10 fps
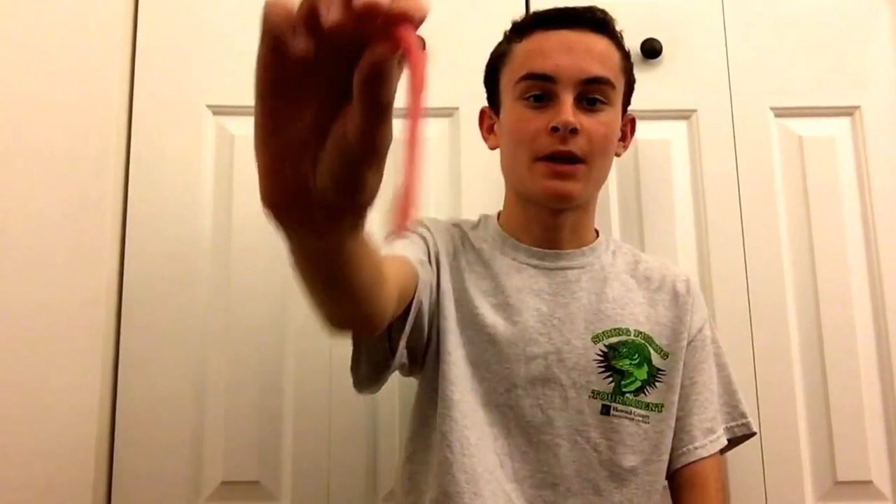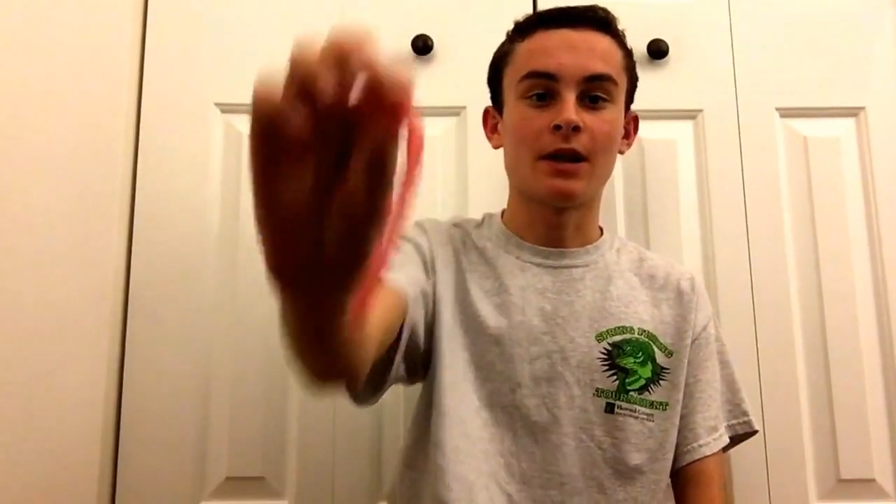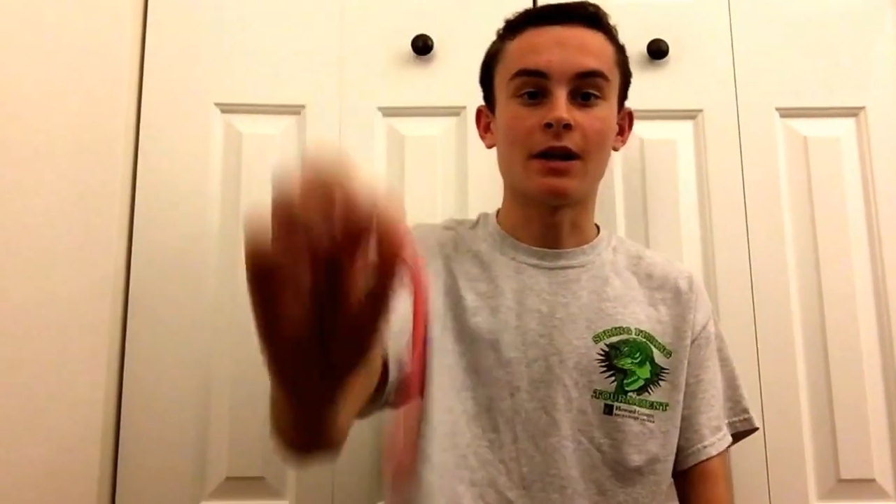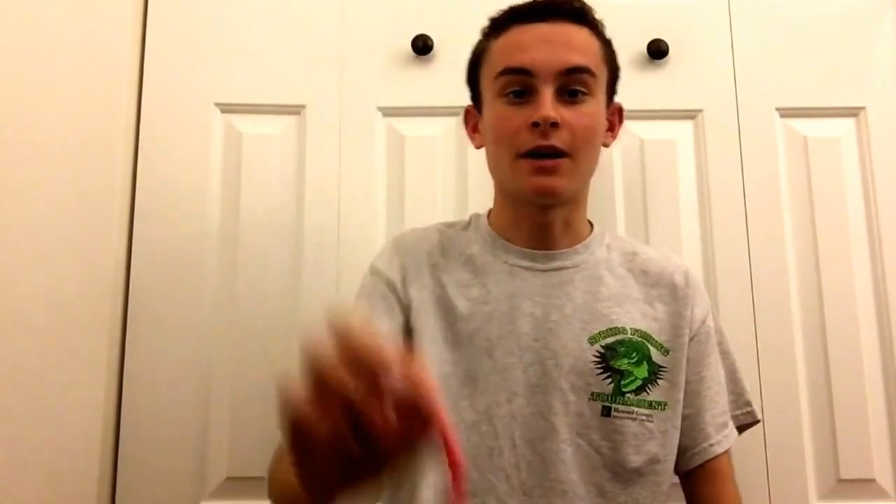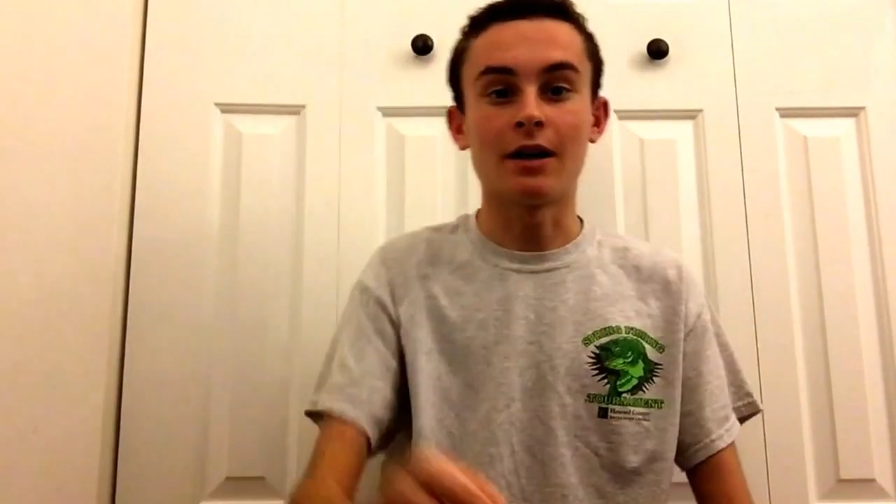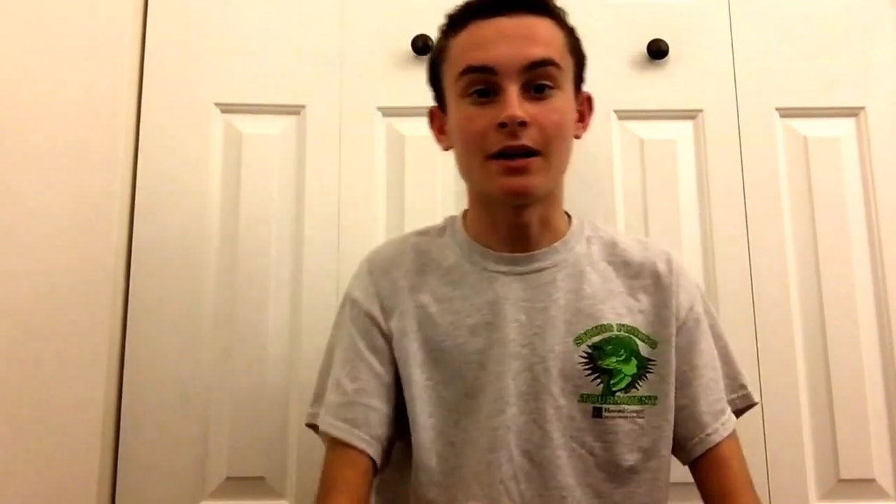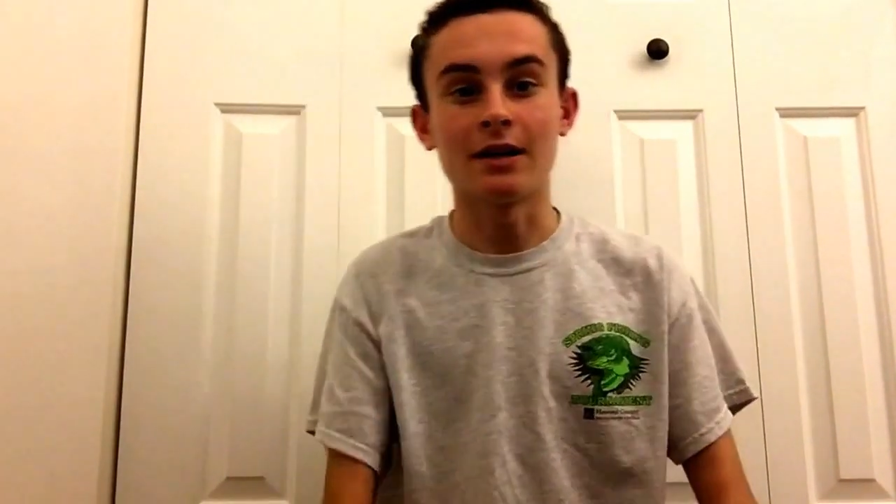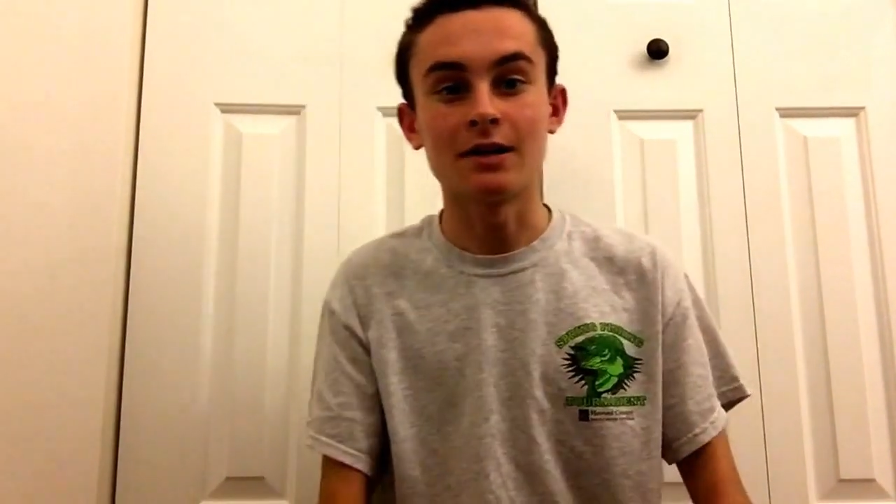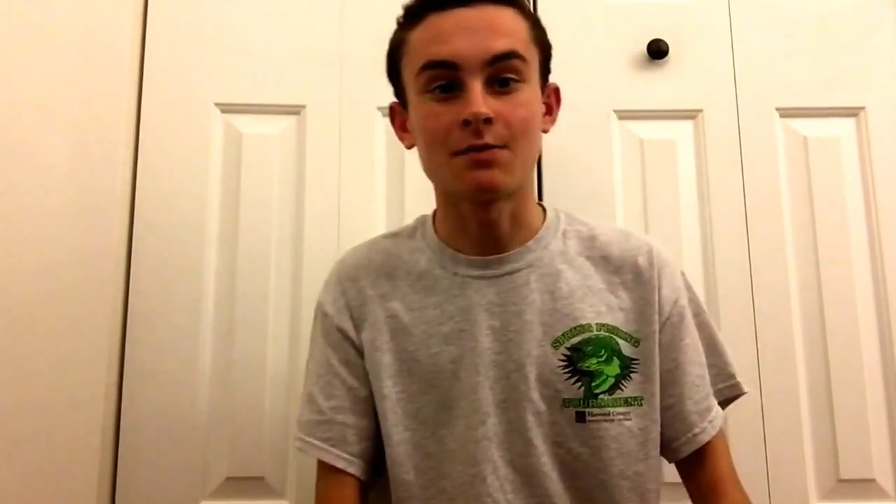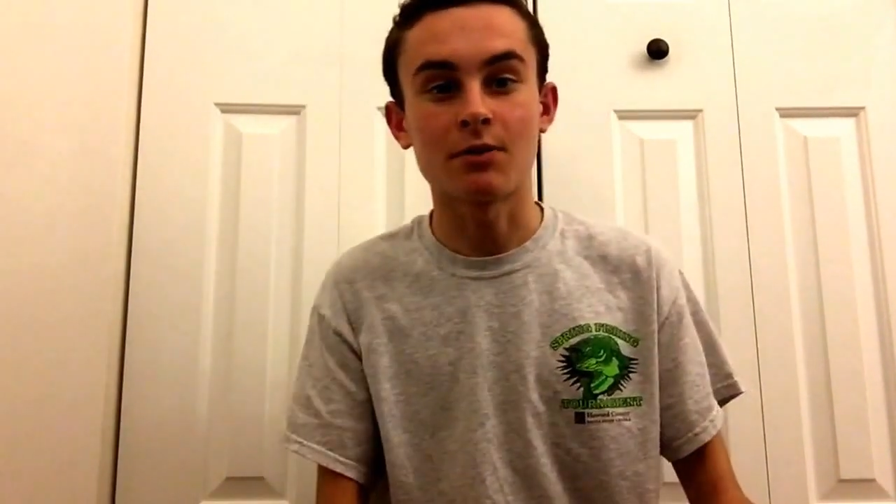and it
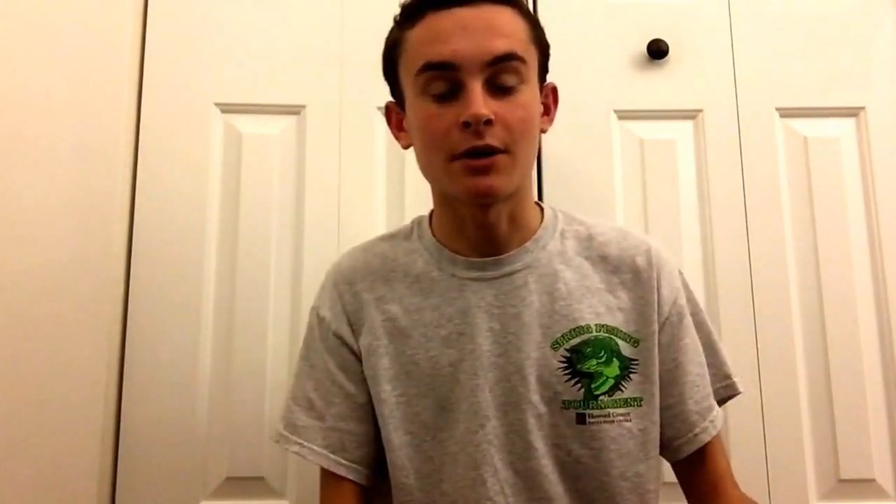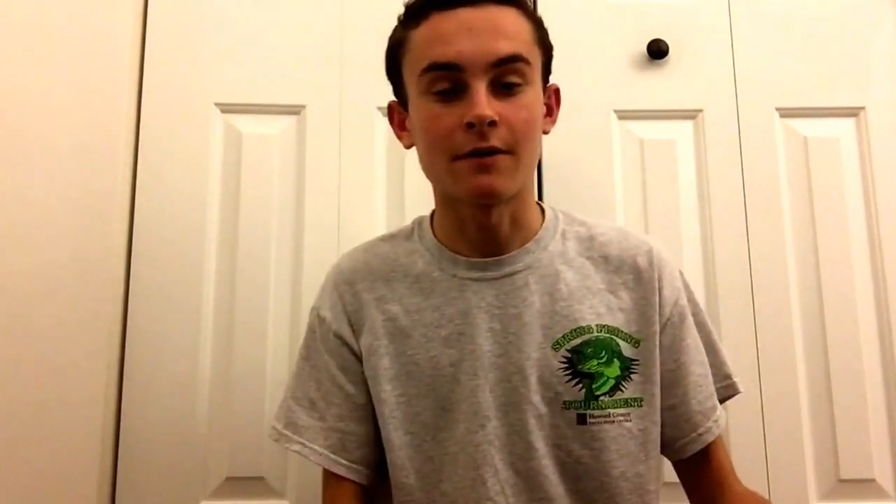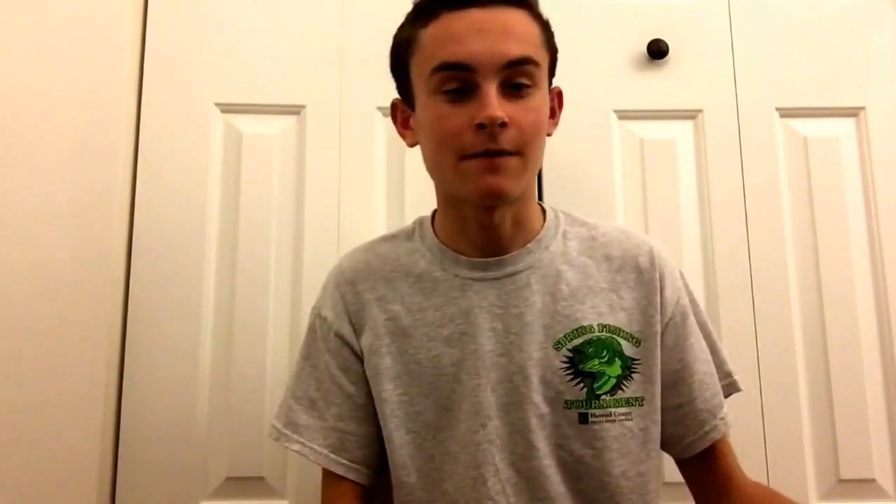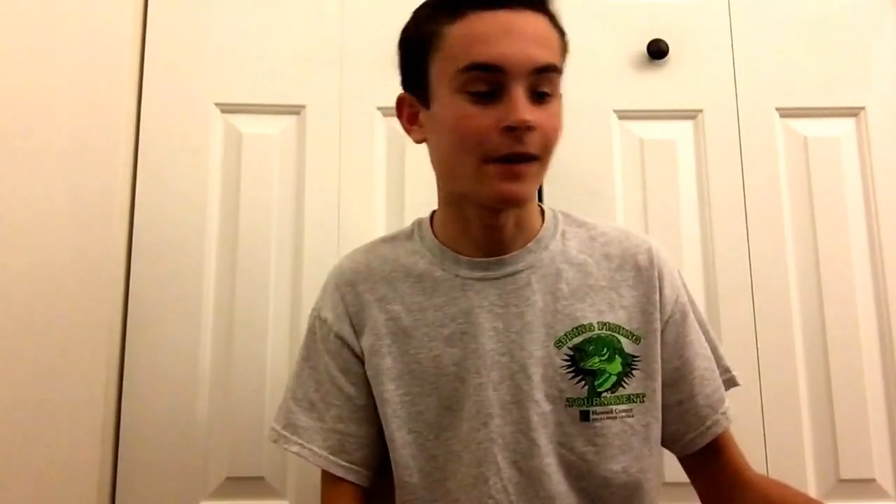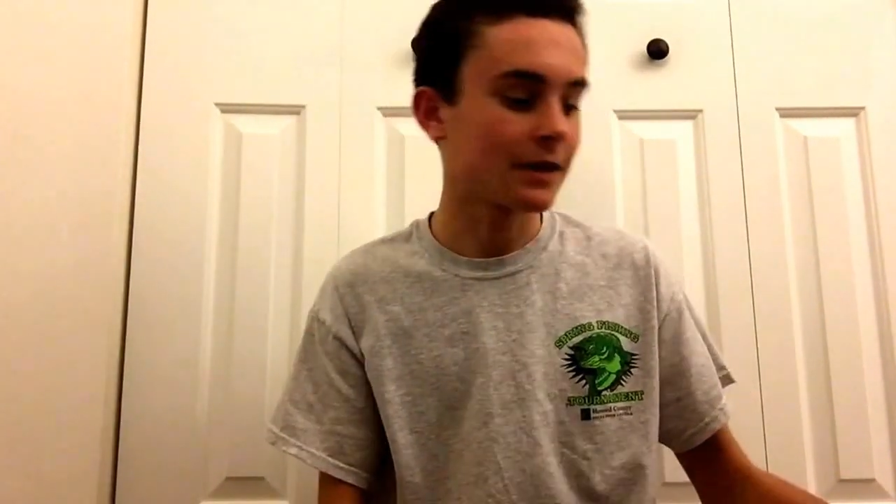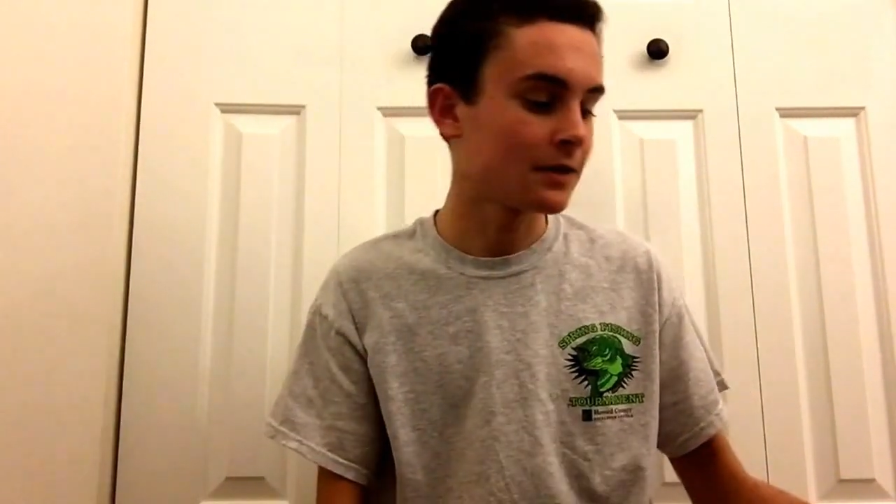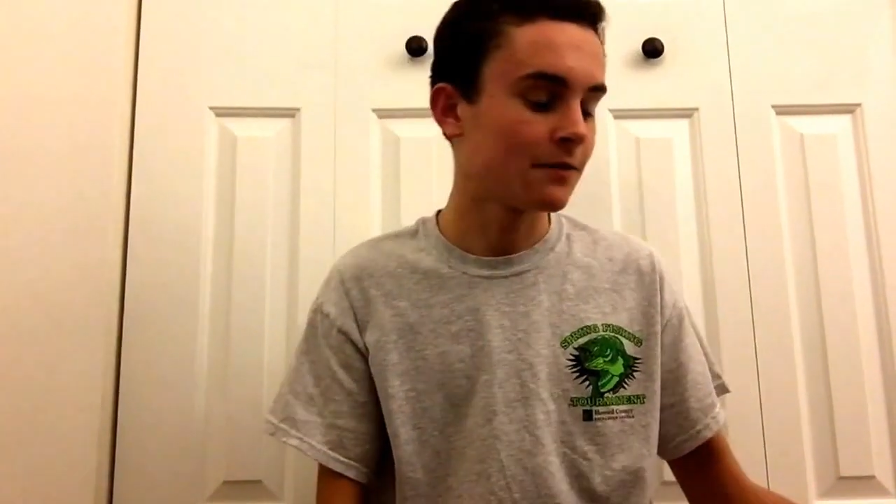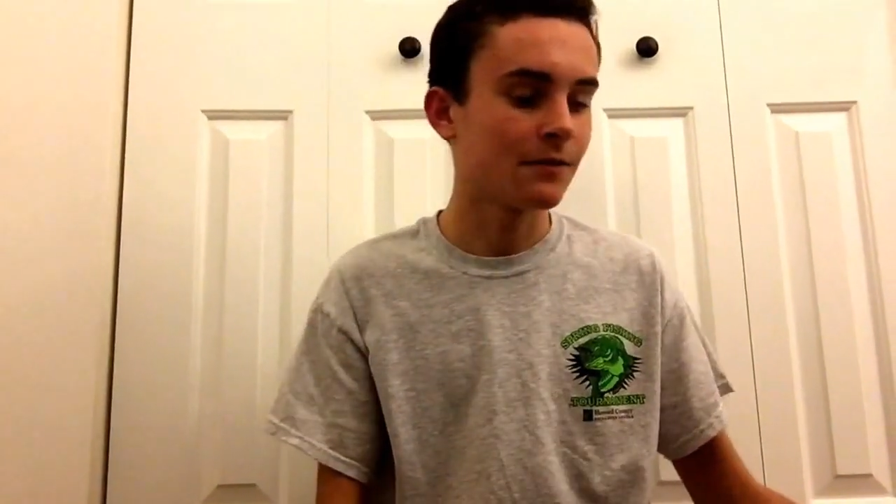is pretty effective.